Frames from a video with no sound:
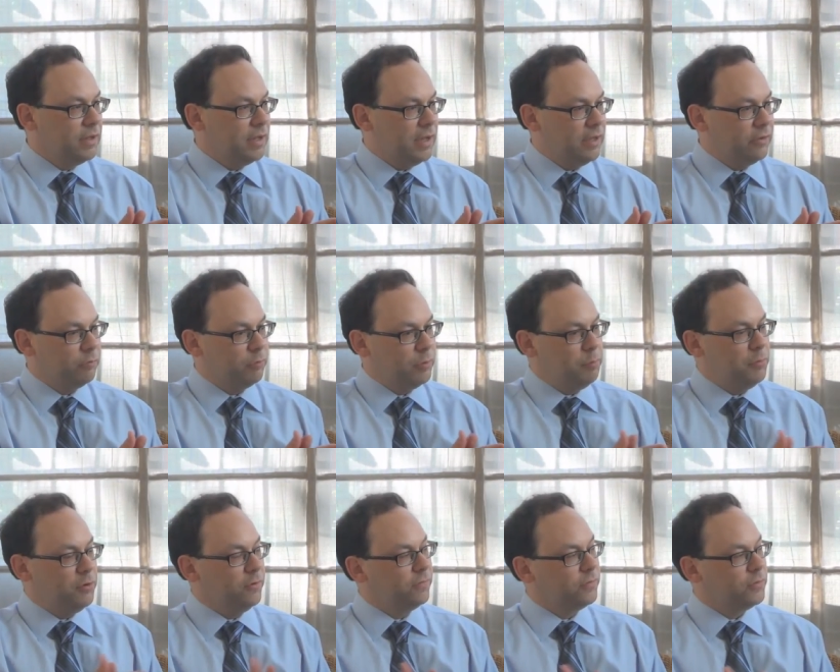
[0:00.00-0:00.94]
as we
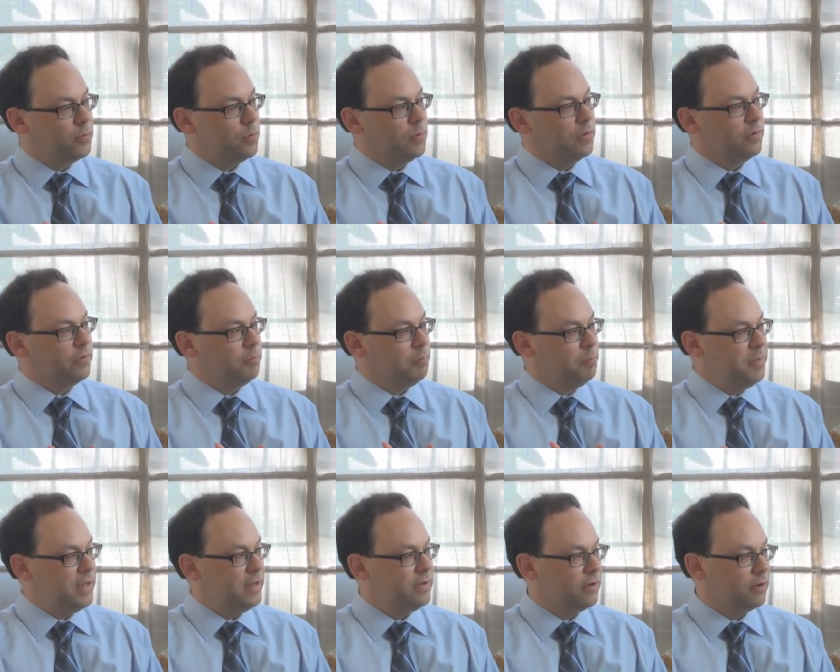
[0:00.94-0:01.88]
move towards
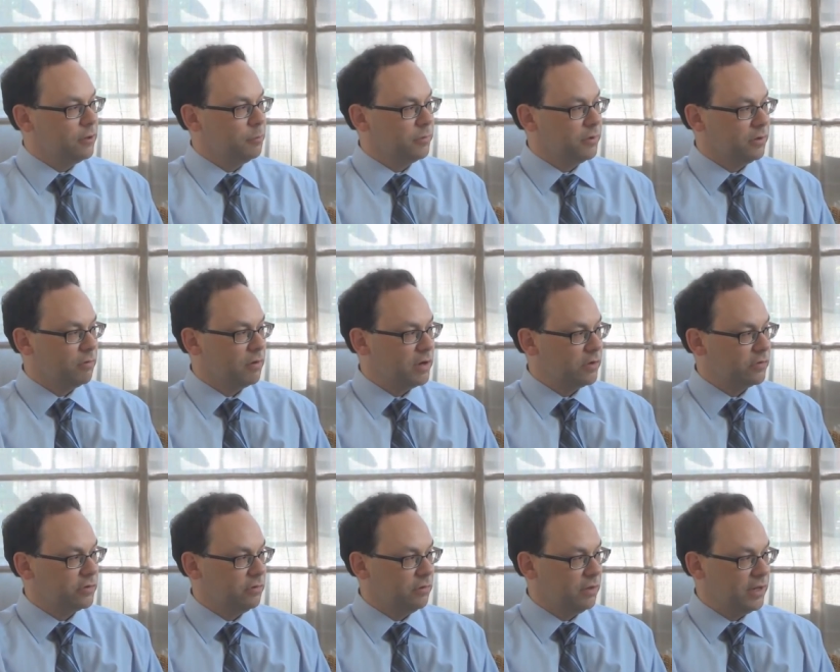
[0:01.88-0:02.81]
midterm
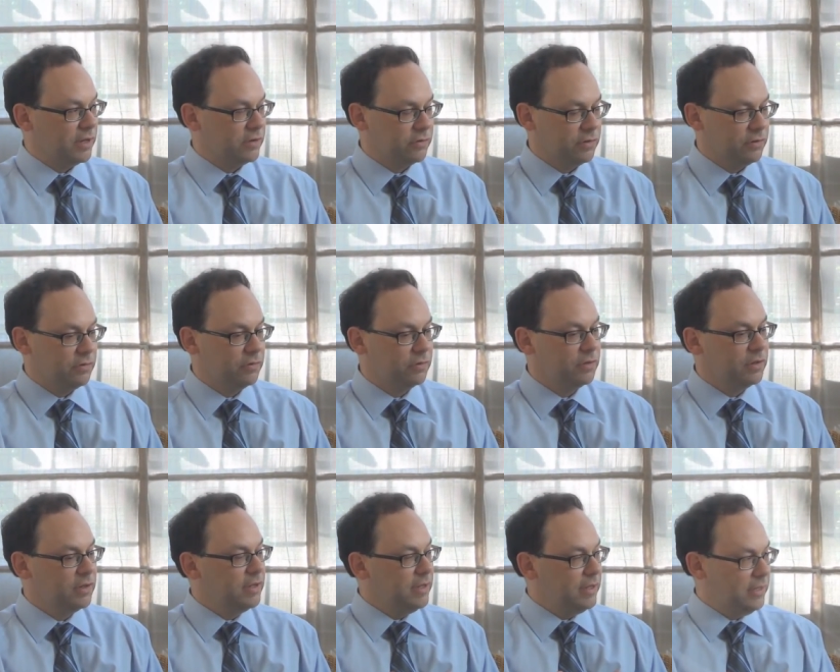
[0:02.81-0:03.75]
congressional elections
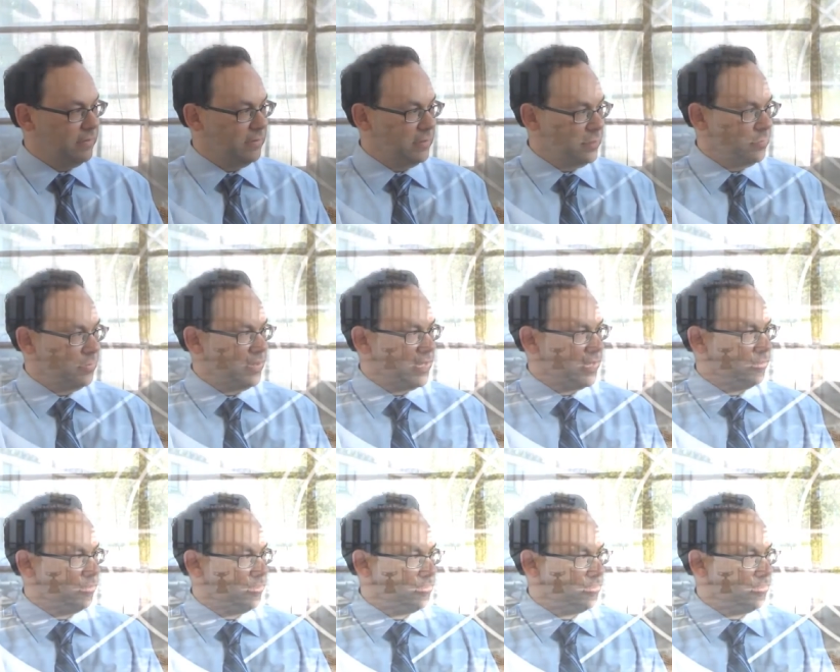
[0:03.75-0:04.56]
in the U.S.,